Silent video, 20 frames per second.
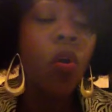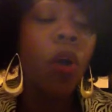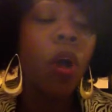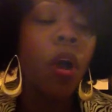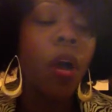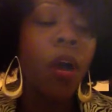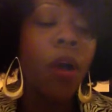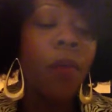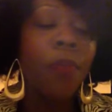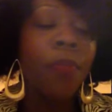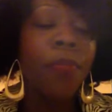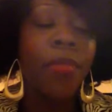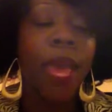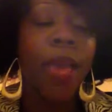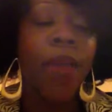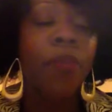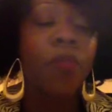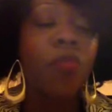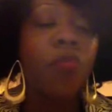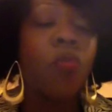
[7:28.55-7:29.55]

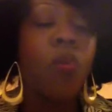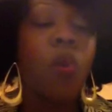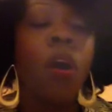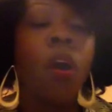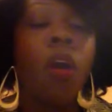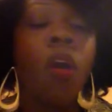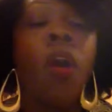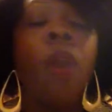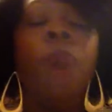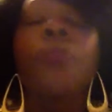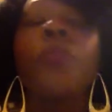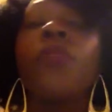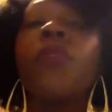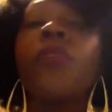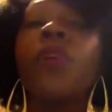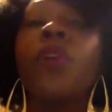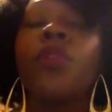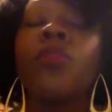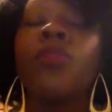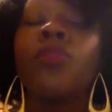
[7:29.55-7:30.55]
who are on
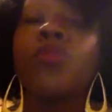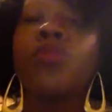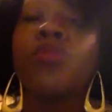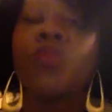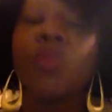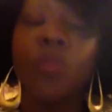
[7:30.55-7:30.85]
parole due